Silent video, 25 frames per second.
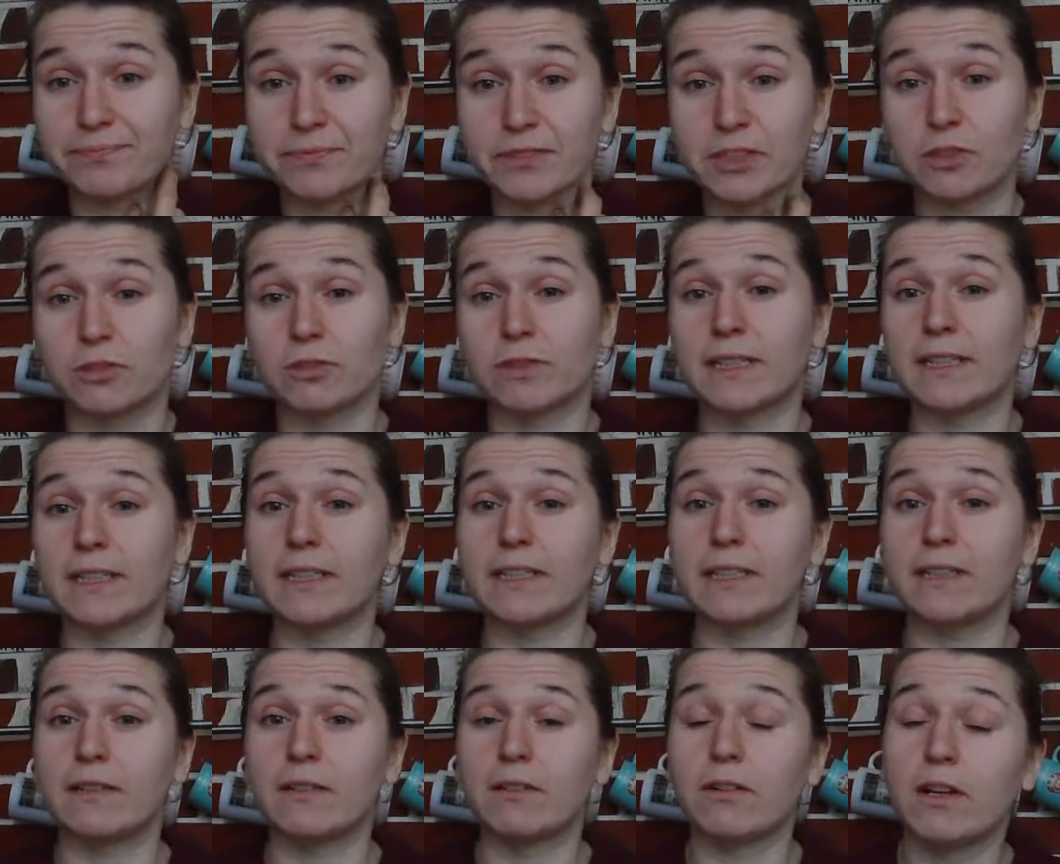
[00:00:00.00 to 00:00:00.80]
So
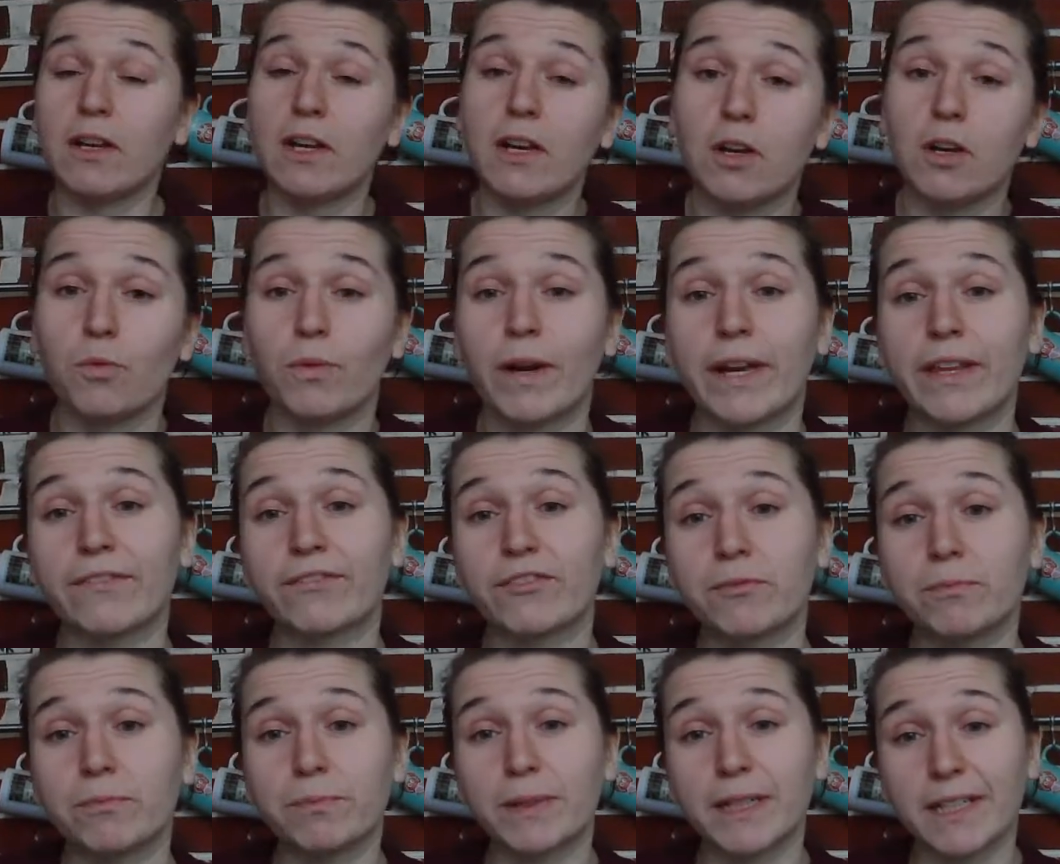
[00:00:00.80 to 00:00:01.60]
he went
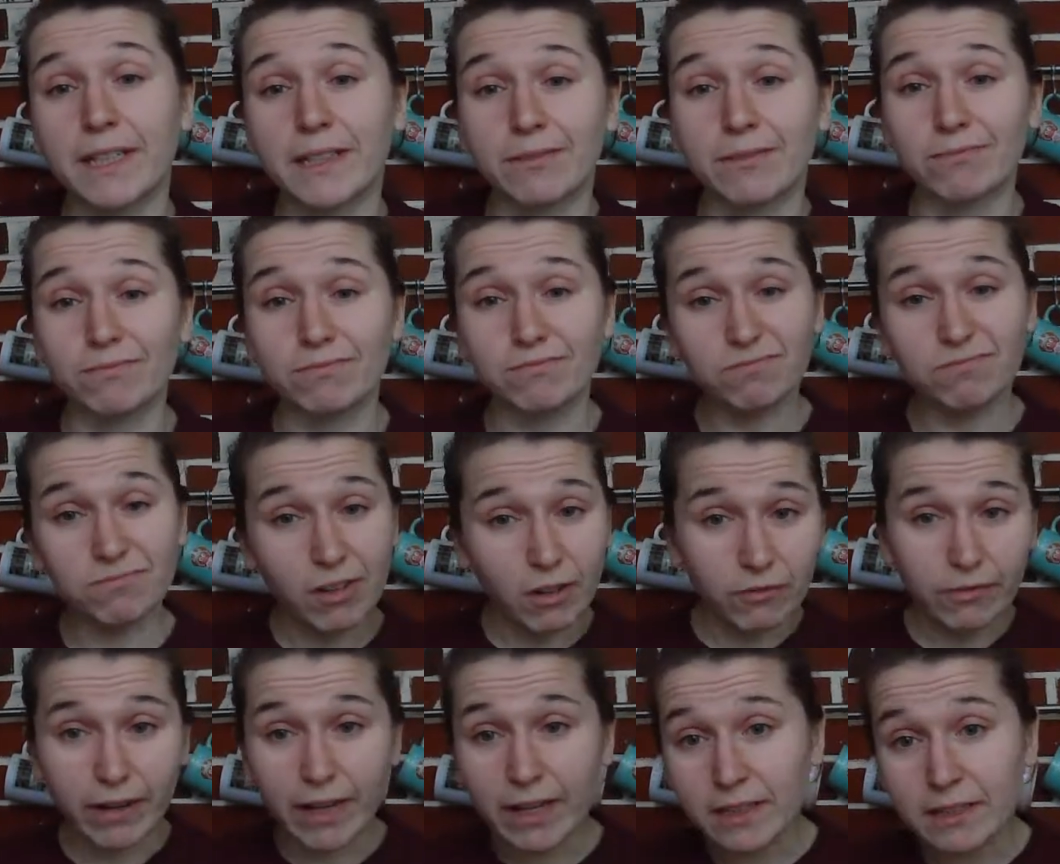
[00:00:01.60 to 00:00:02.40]
from being
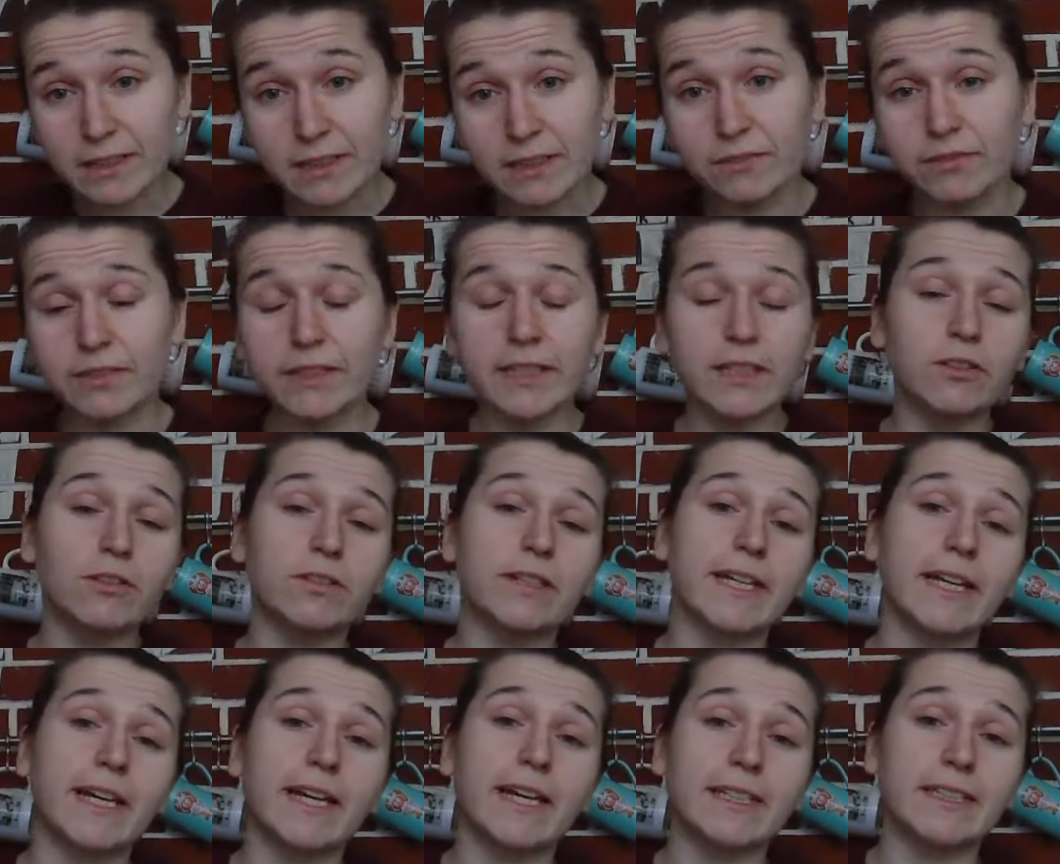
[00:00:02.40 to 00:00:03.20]
relatively
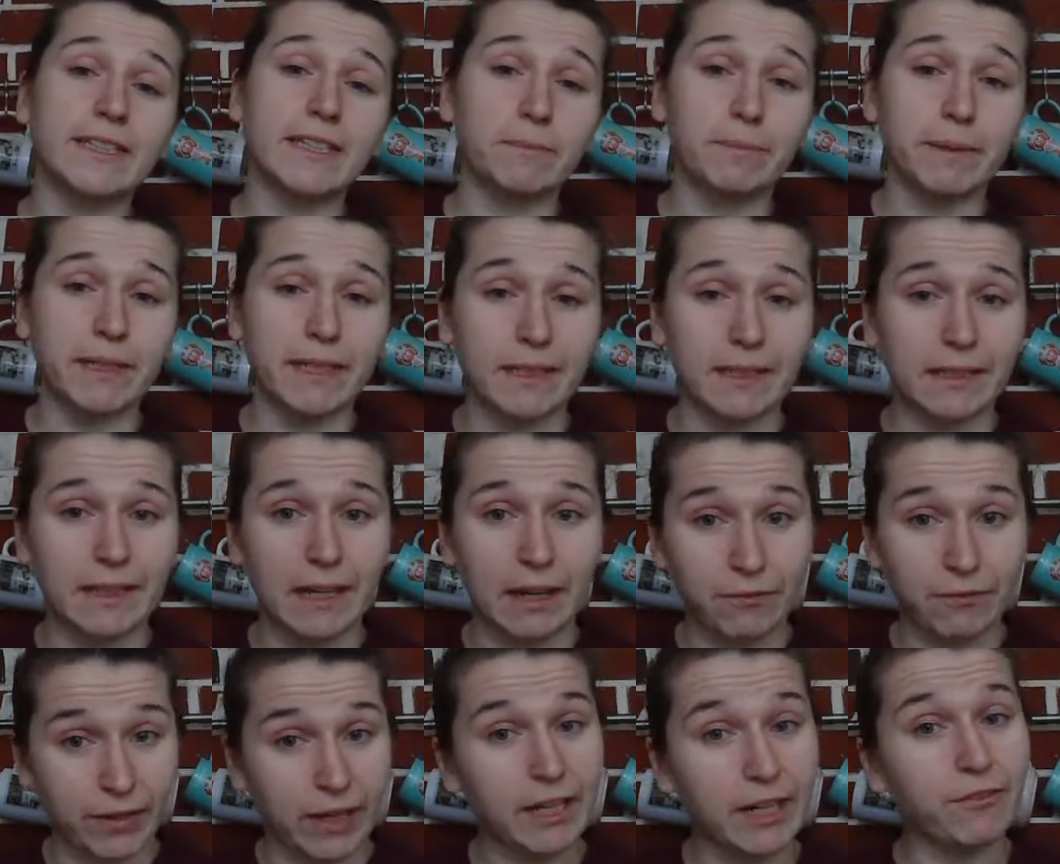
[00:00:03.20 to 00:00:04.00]
okay to being
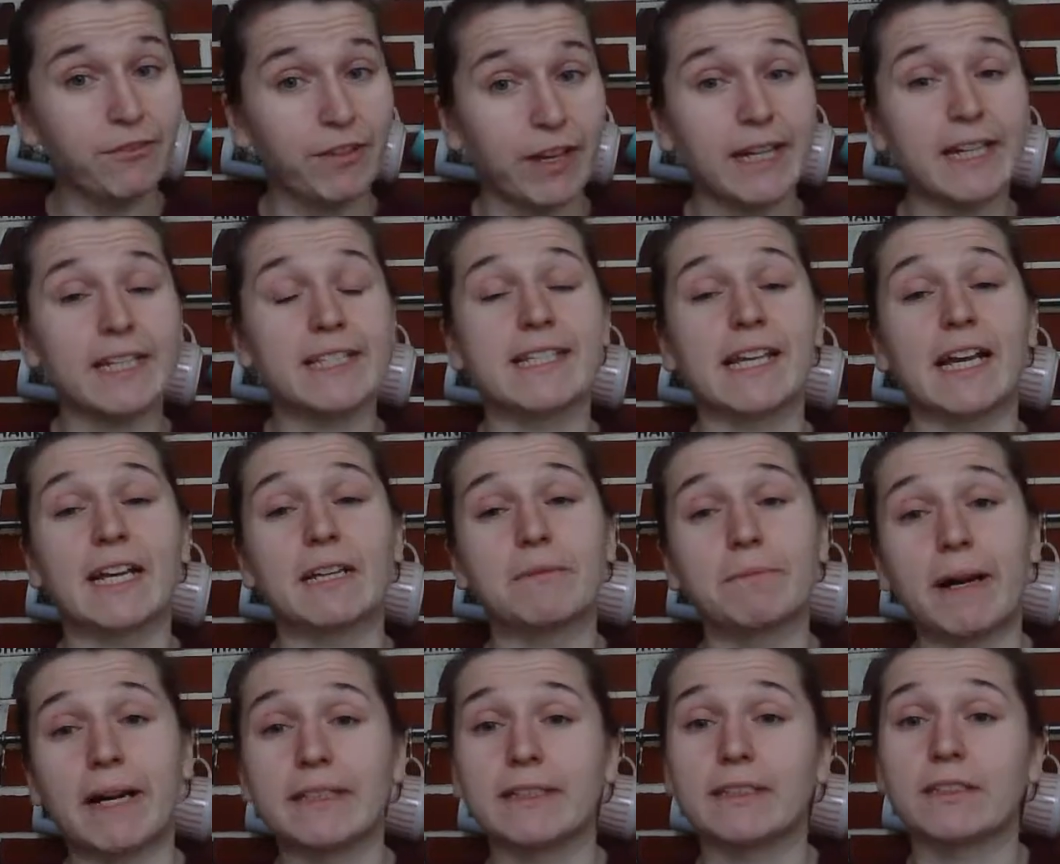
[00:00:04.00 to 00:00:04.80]
a very, very
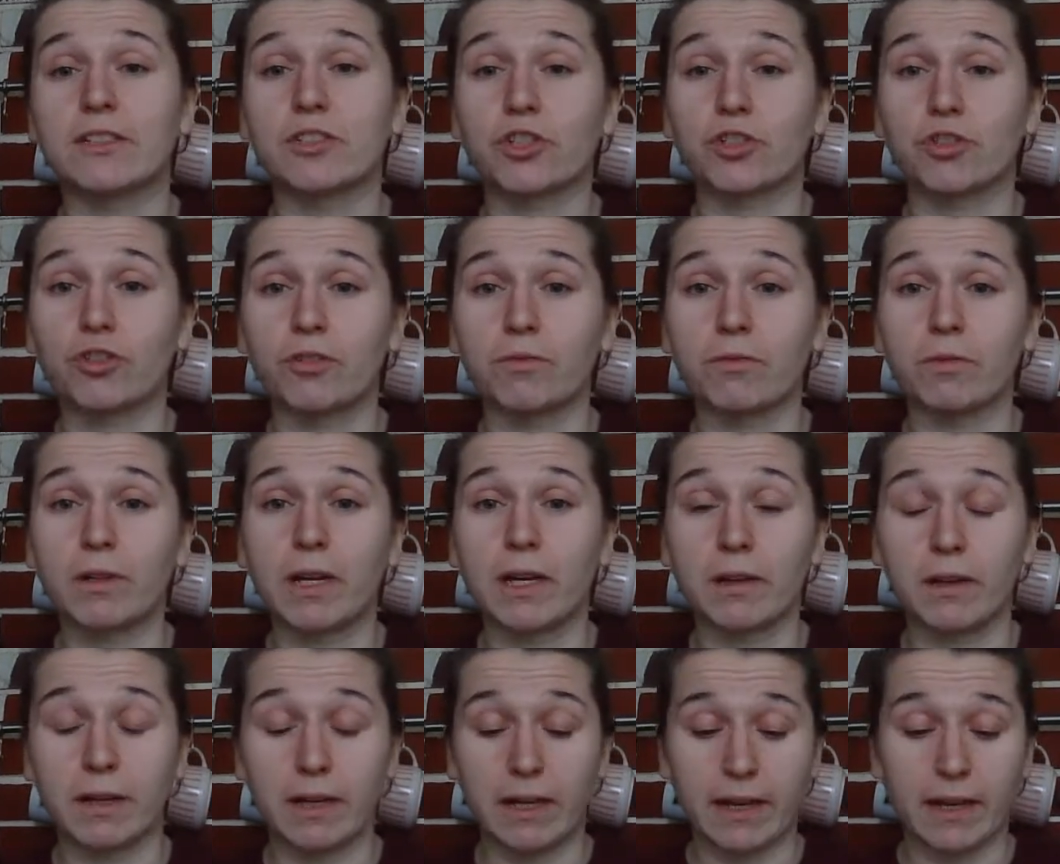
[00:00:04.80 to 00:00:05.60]
sick man in a
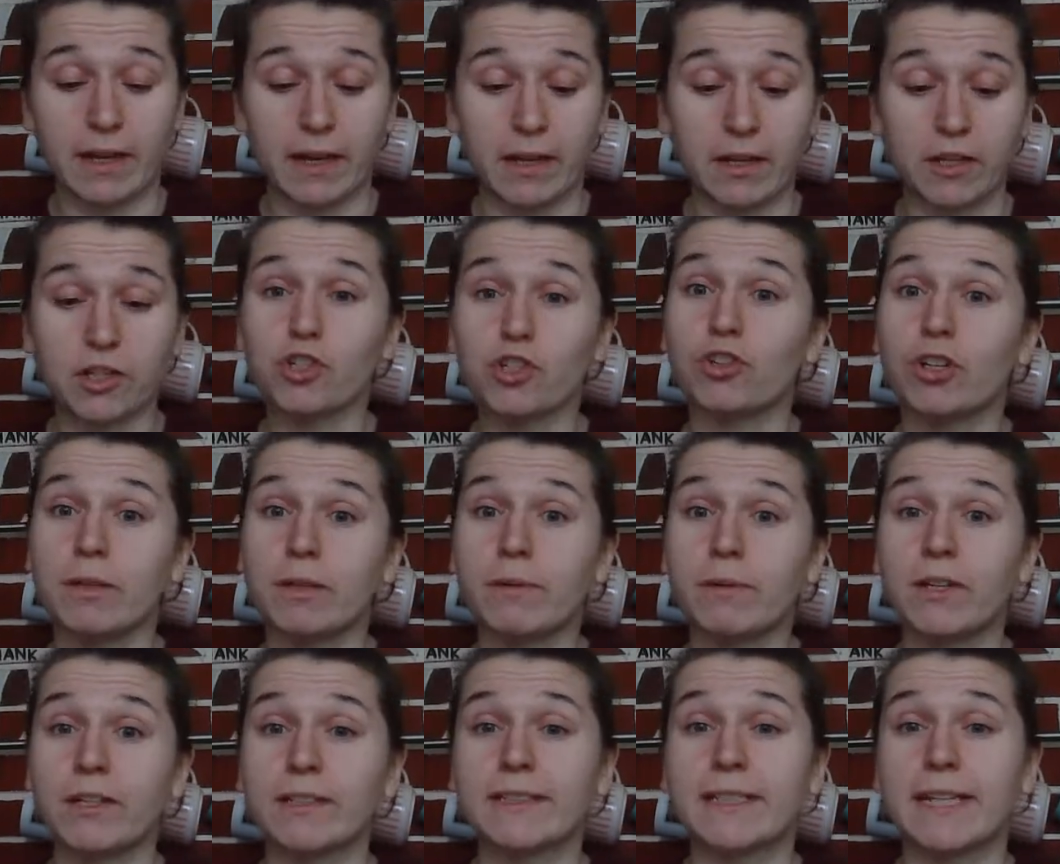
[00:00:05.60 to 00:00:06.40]
short
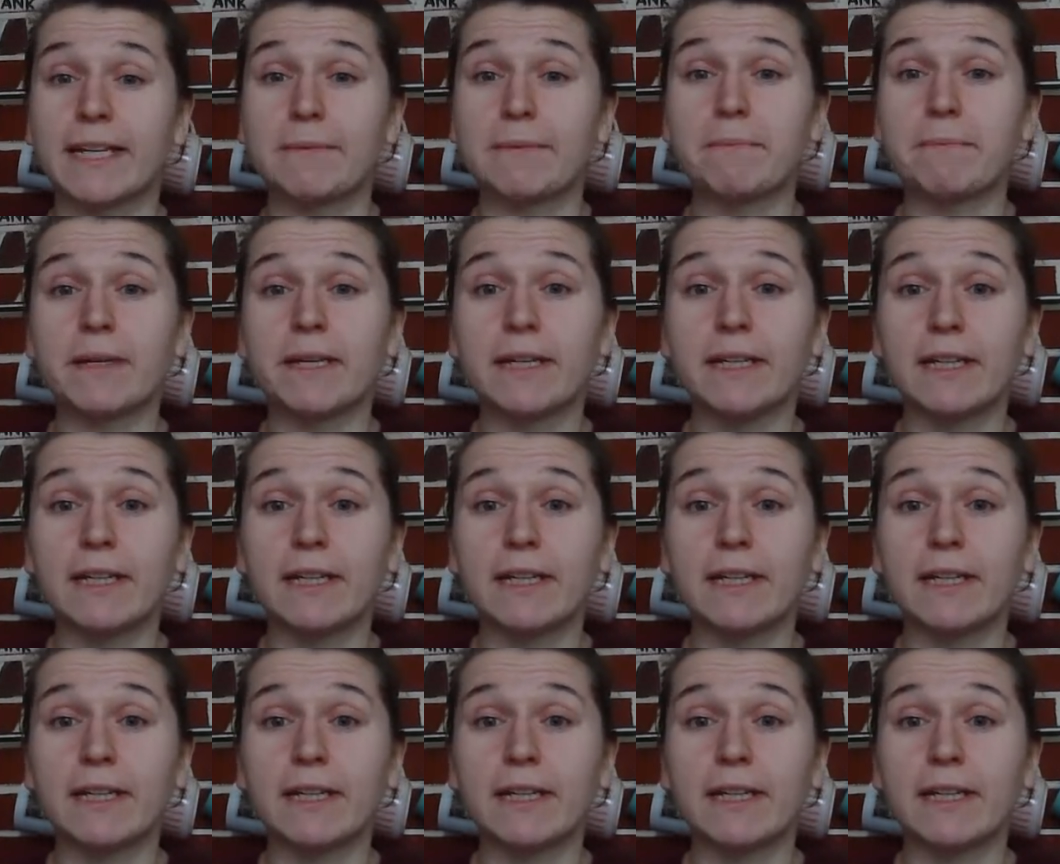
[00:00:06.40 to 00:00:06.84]
amount of time.